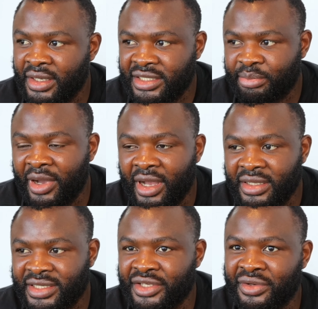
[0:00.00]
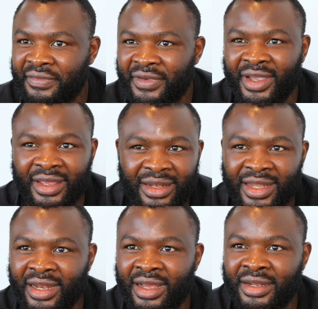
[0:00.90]
spar Tyson Fury
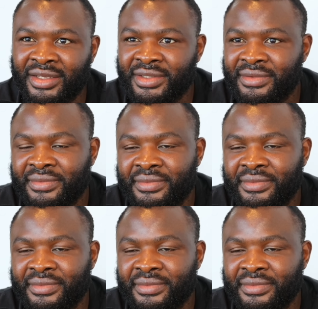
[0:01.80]
than others.